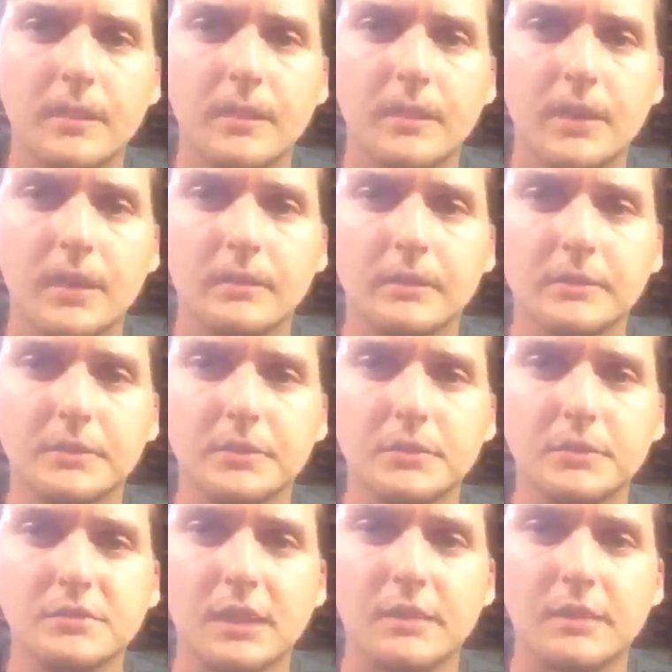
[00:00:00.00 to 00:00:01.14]
Dylan, you saved
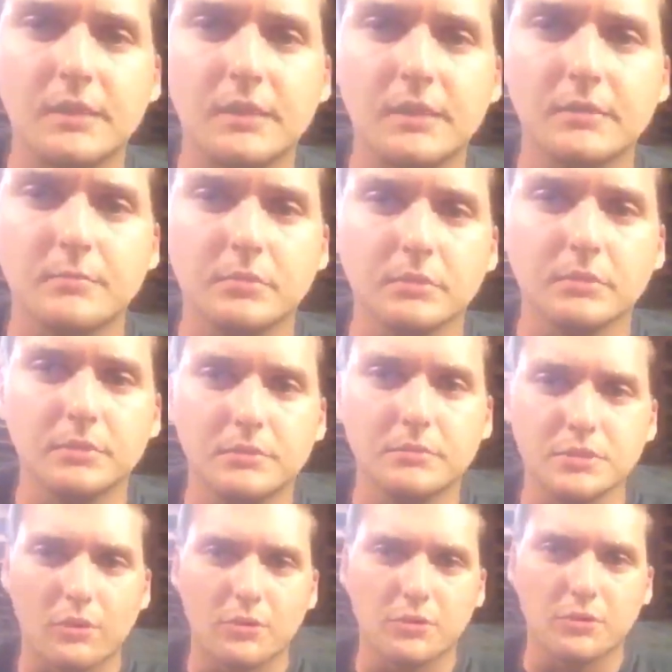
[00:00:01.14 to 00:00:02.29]
a blue Charger
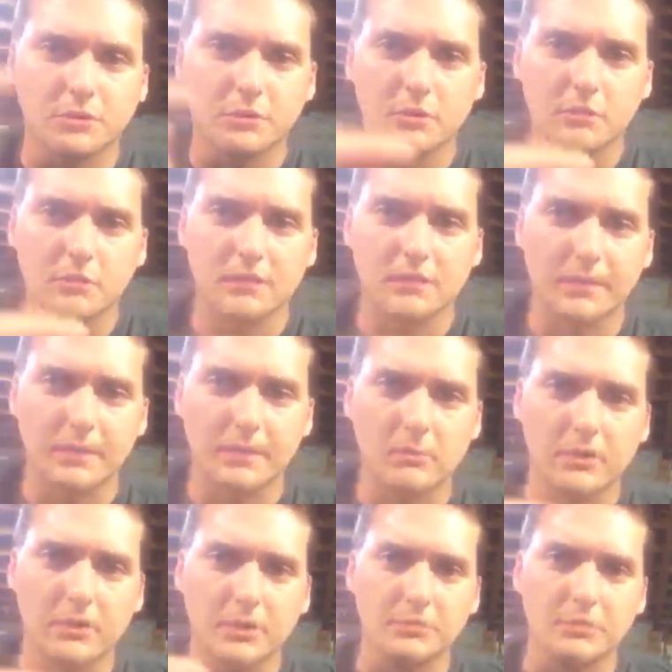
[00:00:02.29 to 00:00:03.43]
a long time ago. What did you do
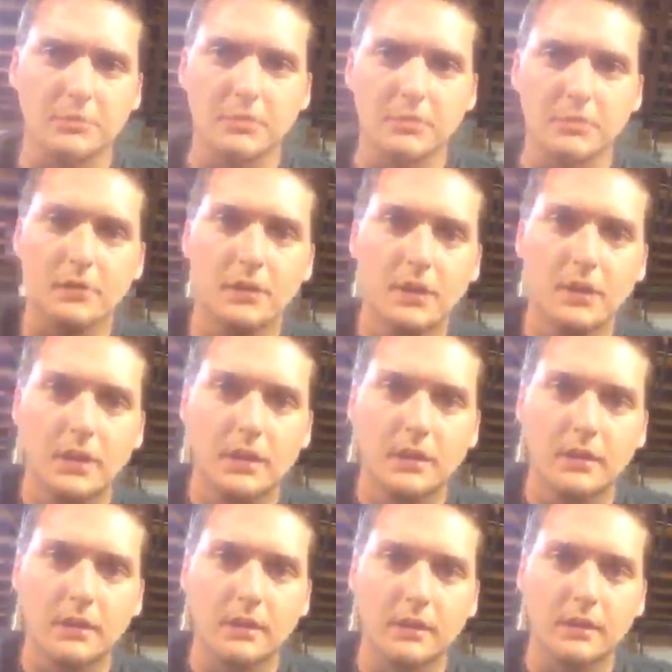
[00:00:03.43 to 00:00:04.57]
with it?
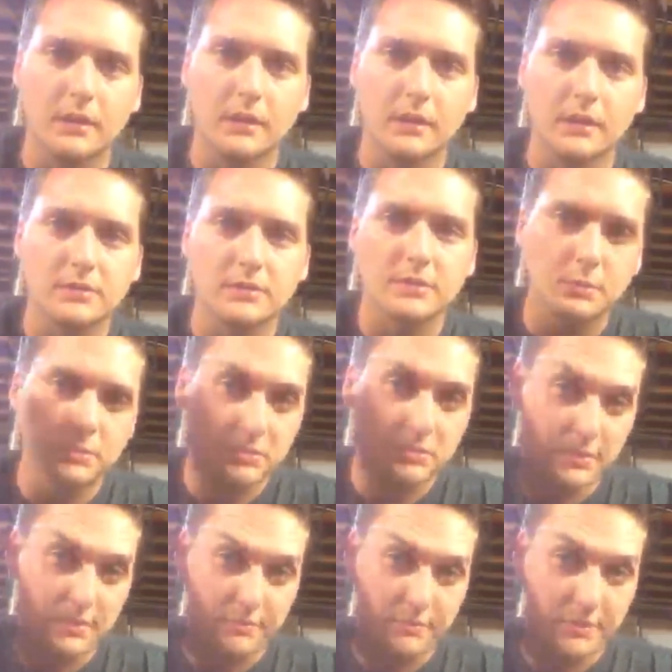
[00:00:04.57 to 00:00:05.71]
It sold to my friend
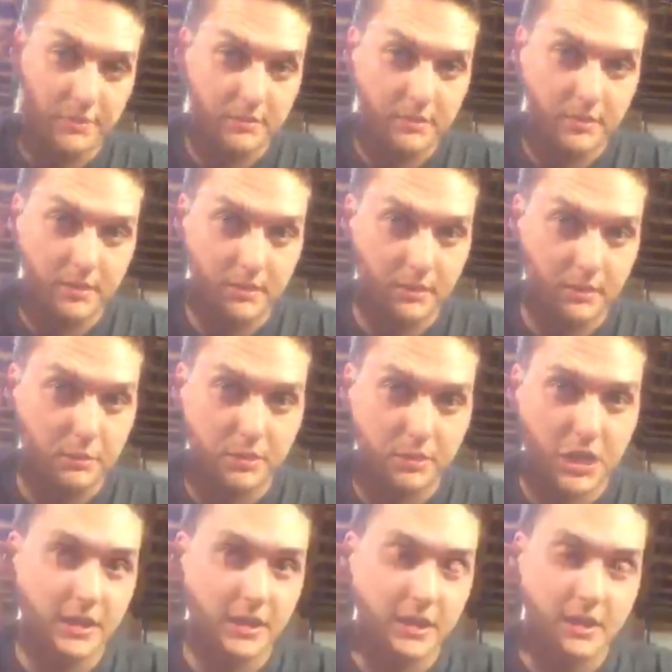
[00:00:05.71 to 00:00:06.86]
Logan Jolly,
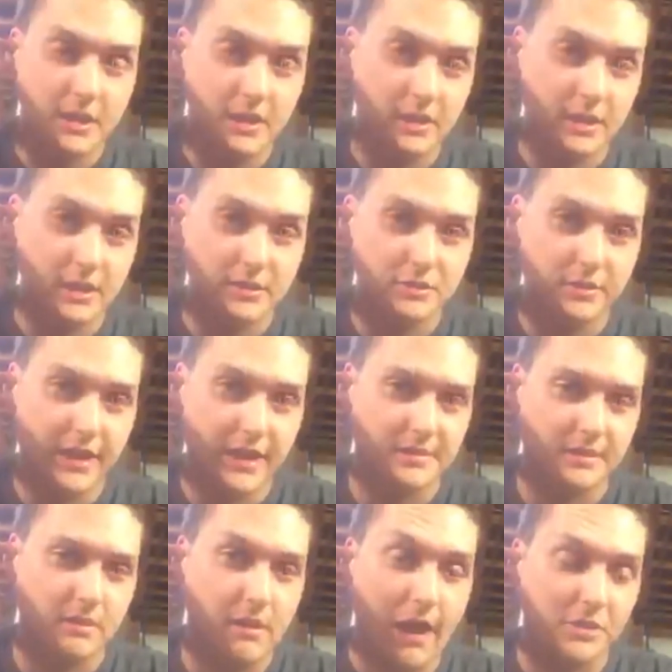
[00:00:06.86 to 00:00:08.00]
and he still has the car. I actually
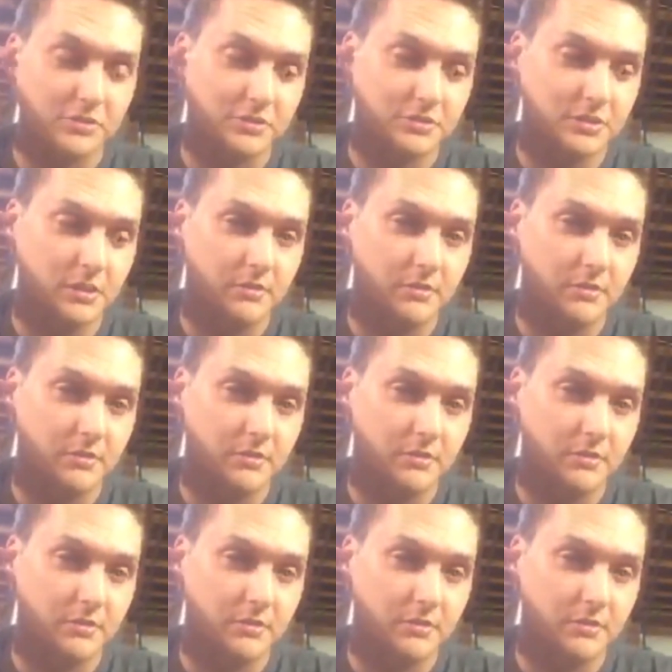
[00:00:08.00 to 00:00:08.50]
saw it Friday.